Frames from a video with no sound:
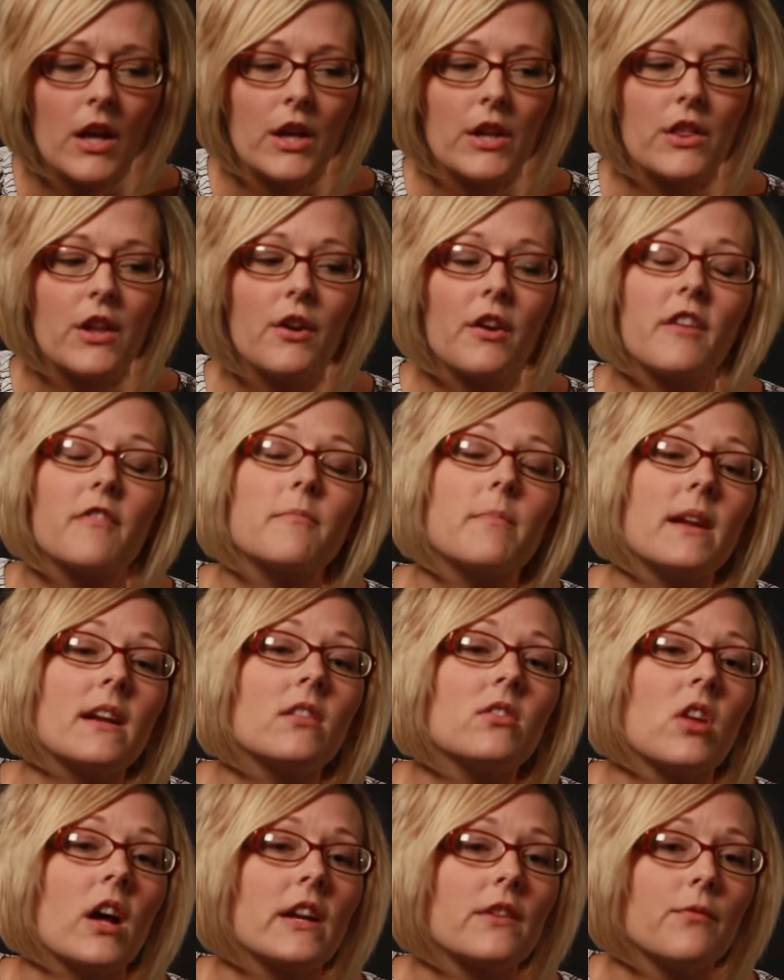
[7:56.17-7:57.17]
There have been a
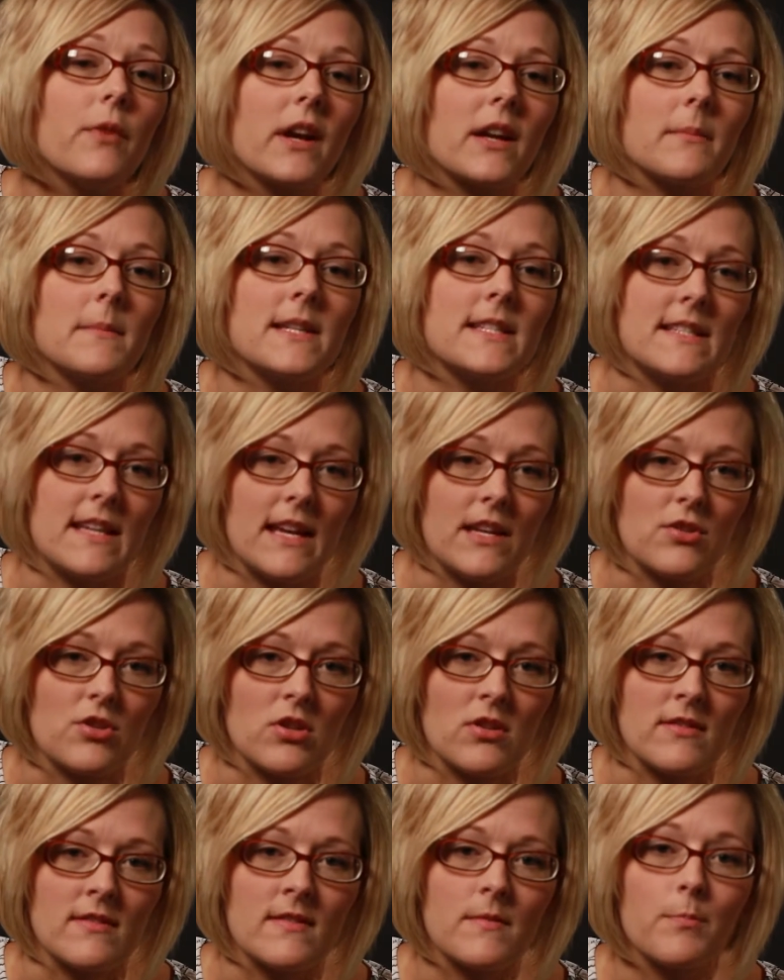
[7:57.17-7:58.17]
lot of
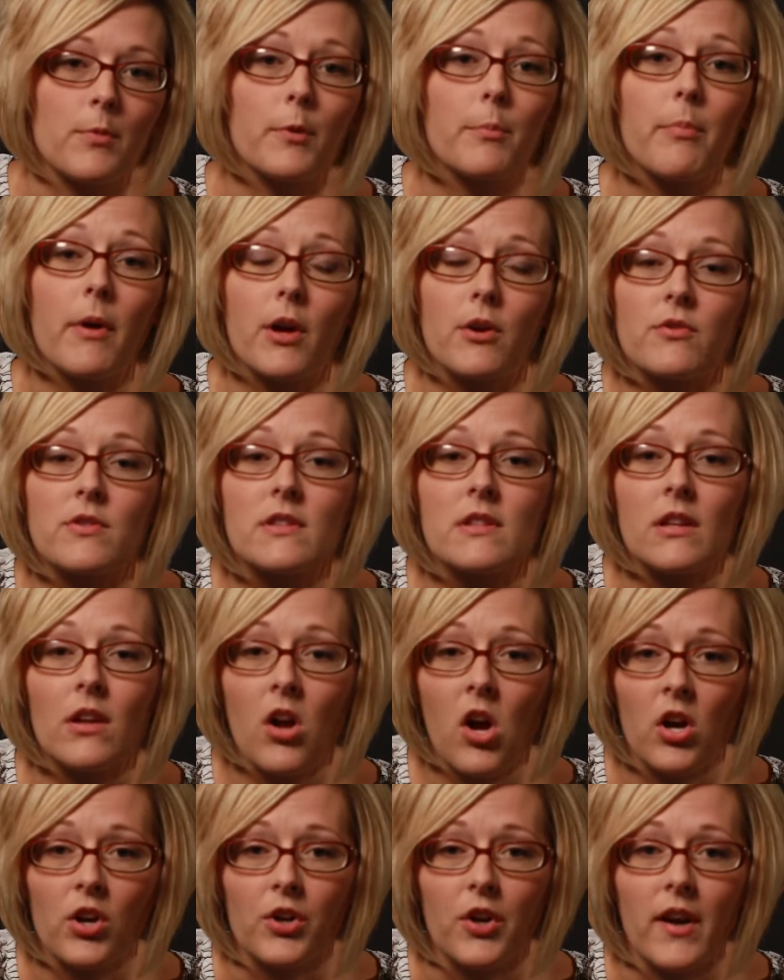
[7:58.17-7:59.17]
recommendations proposed to
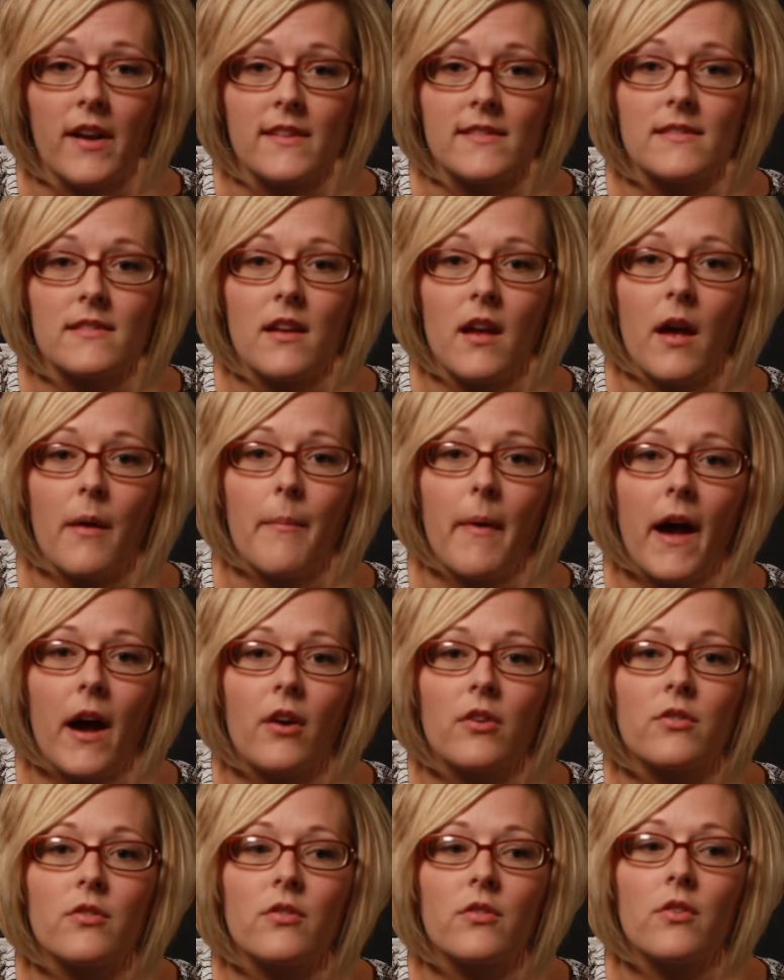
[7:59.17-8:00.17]
Congress
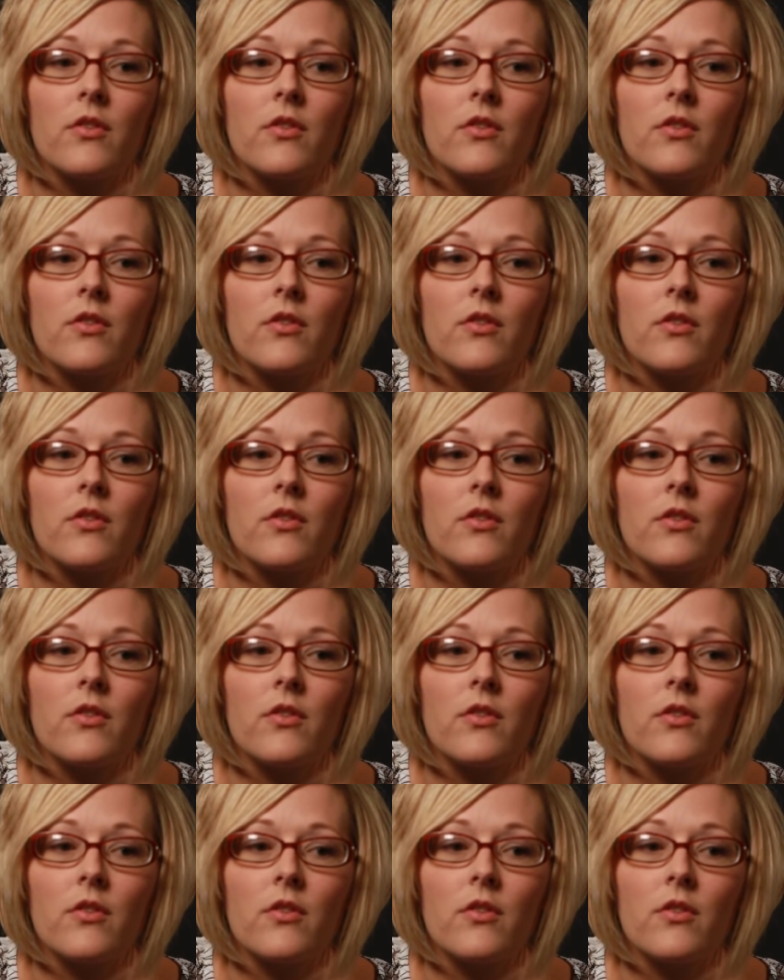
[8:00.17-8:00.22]
about